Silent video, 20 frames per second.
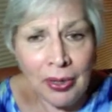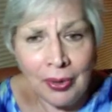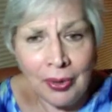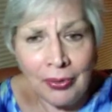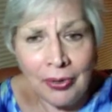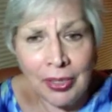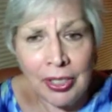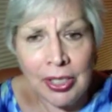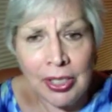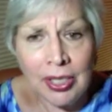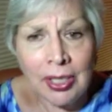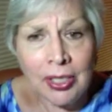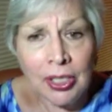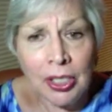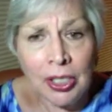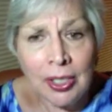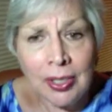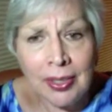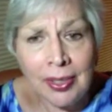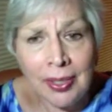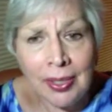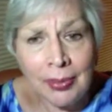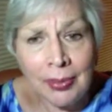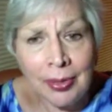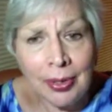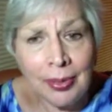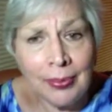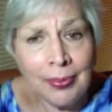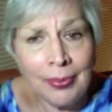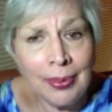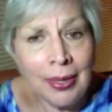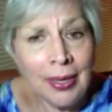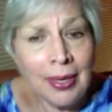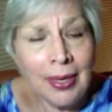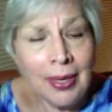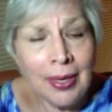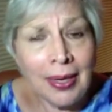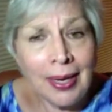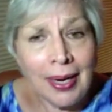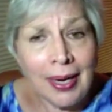They're very touching, some of them.
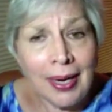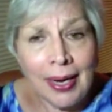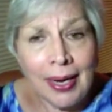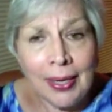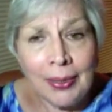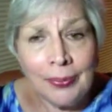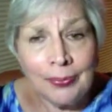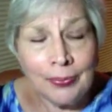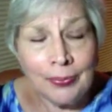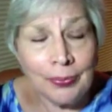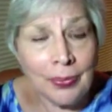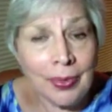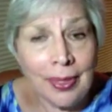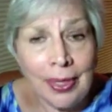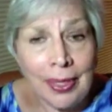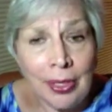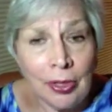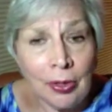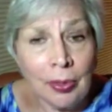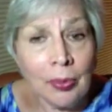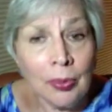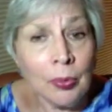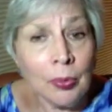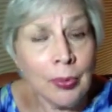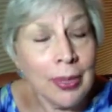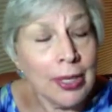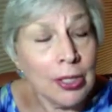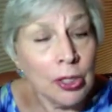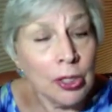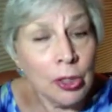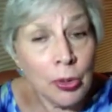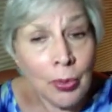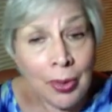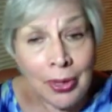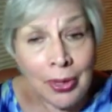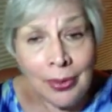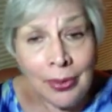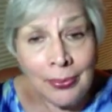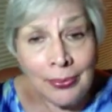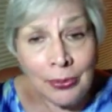I think you'll enjoy
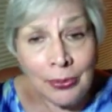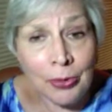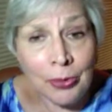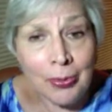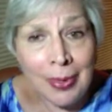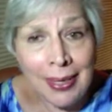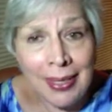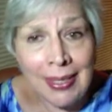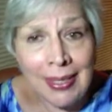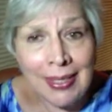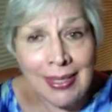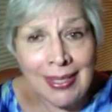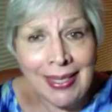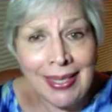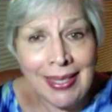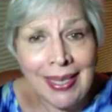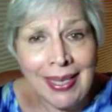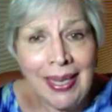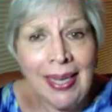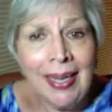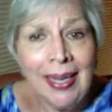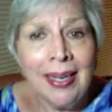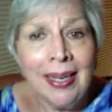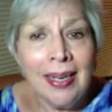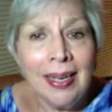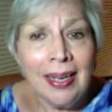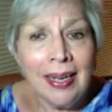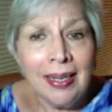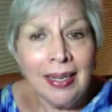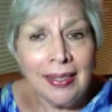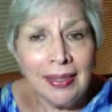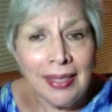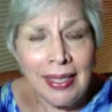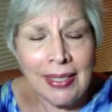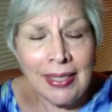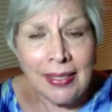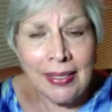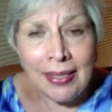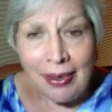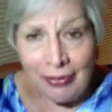them tremendously. They
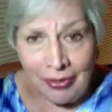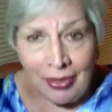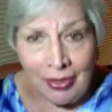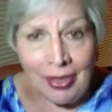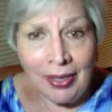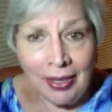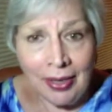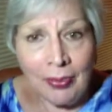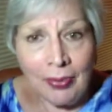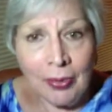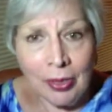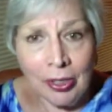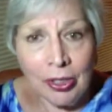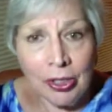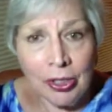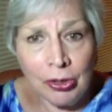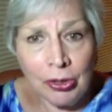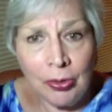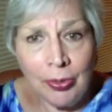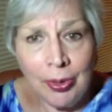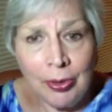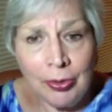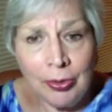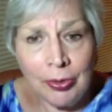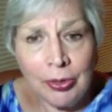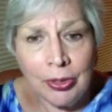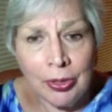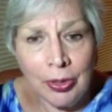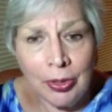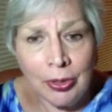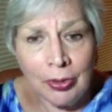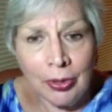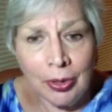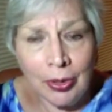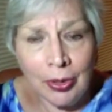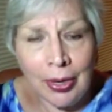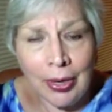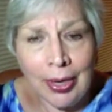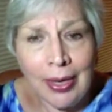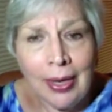definitely will contribute to your
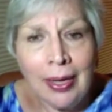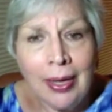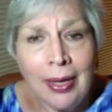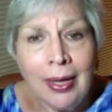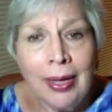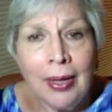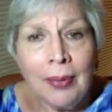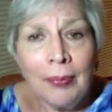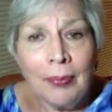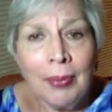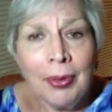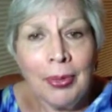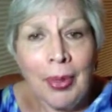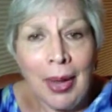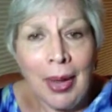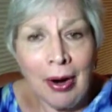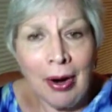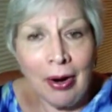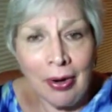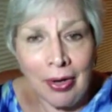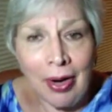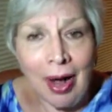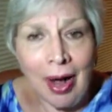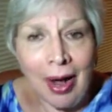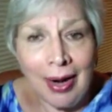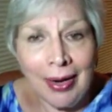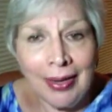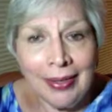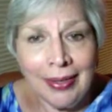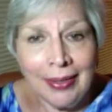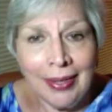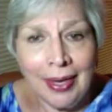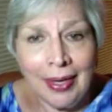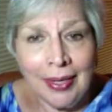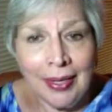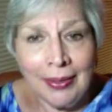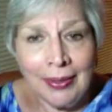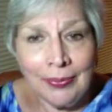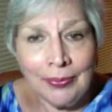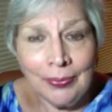learning, but they are not
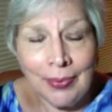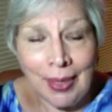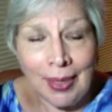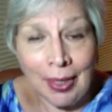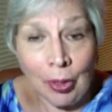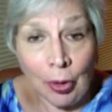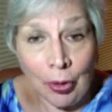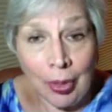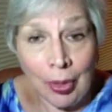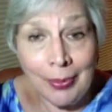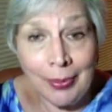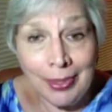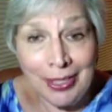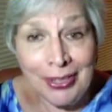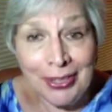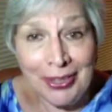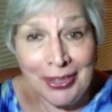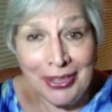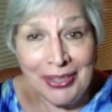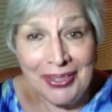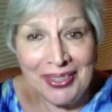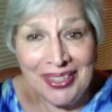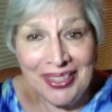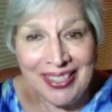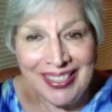the learning material.